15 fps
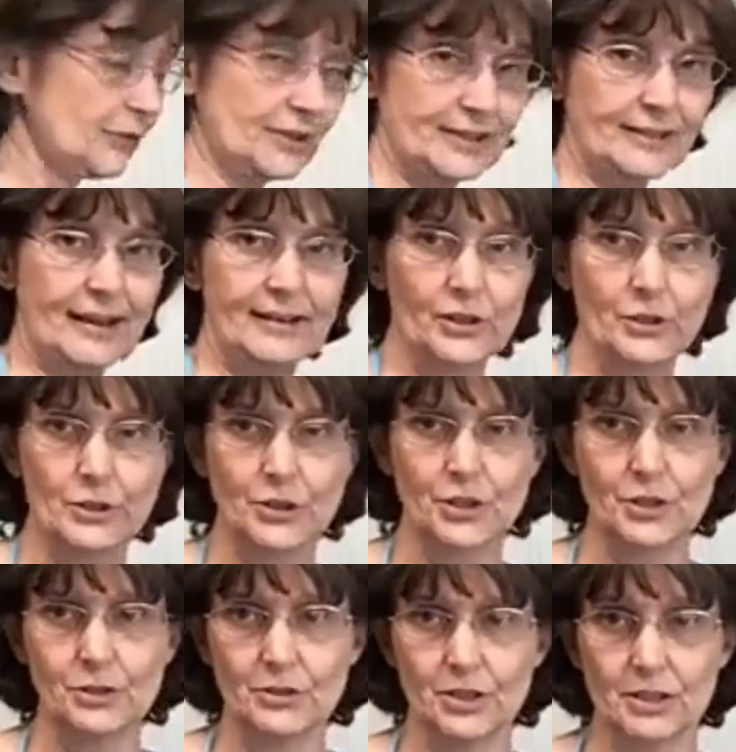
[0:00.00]
a second or
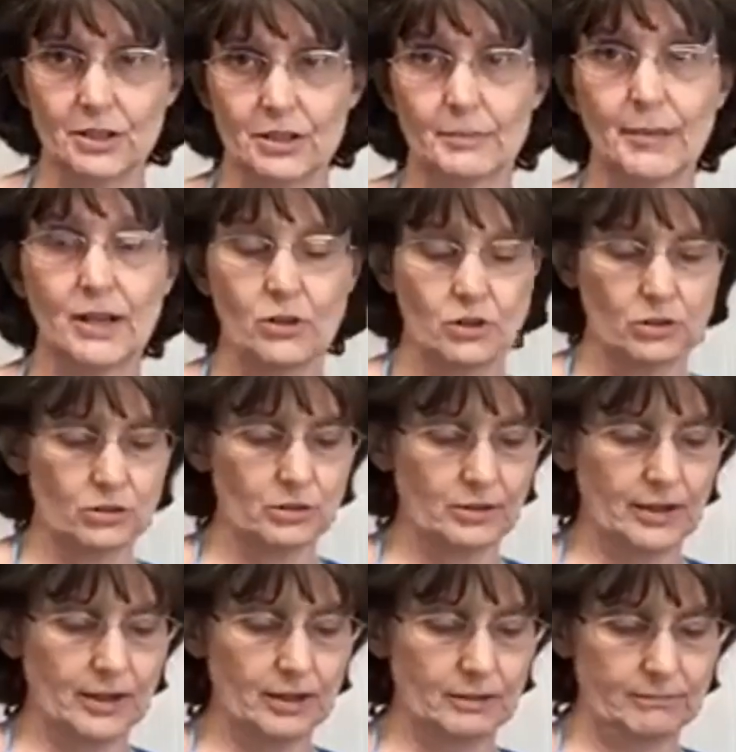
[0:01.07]
two just to make sure it's
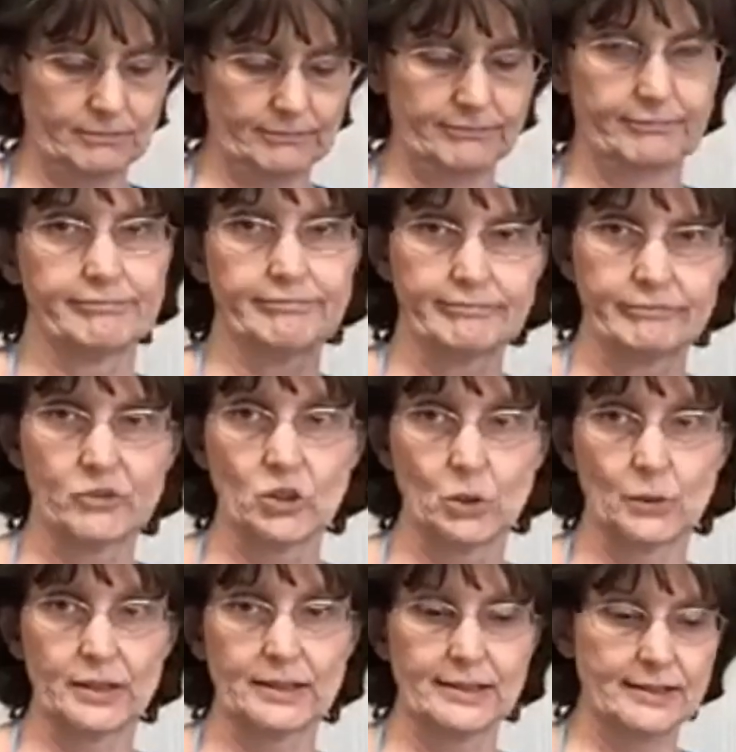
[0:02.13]
kind of
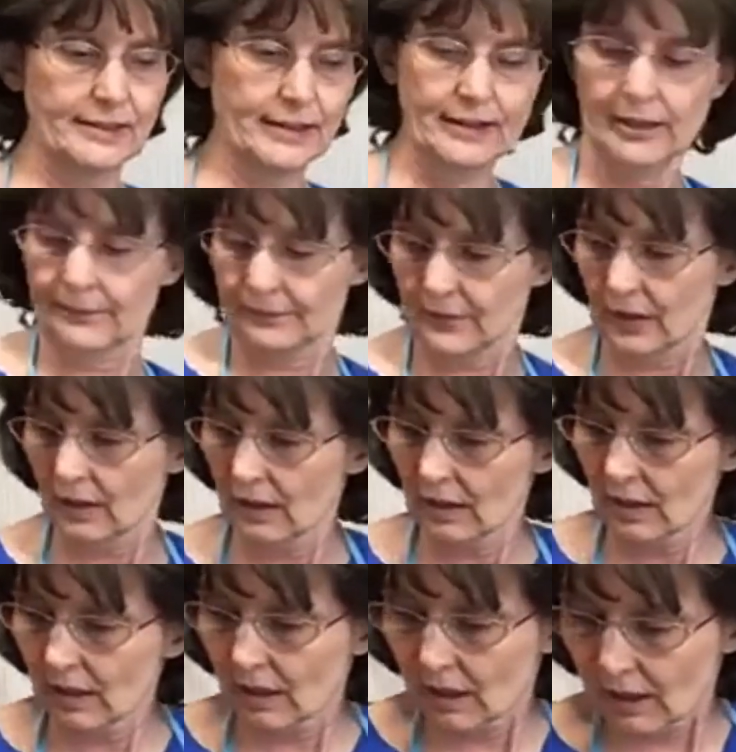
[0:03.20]
doing its thing.
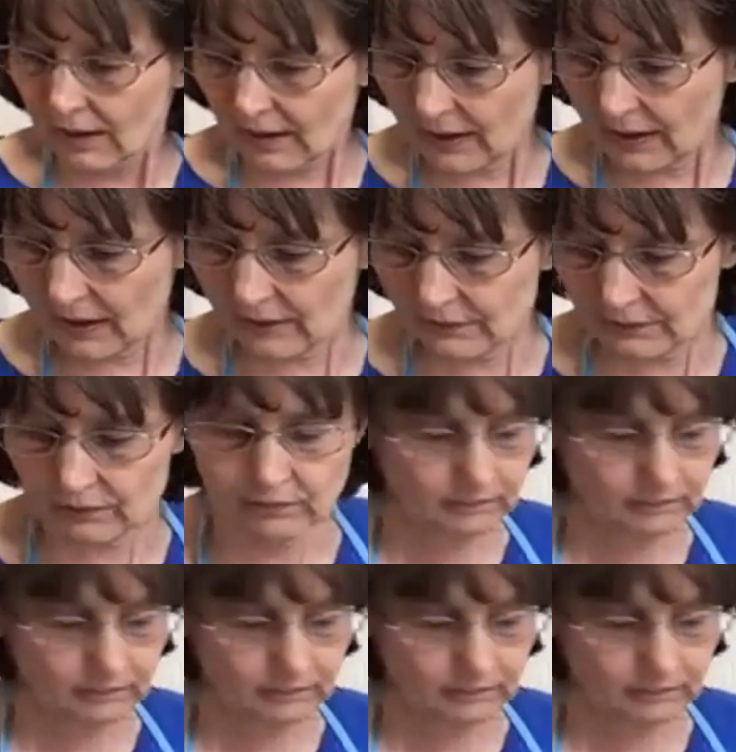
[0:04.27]
And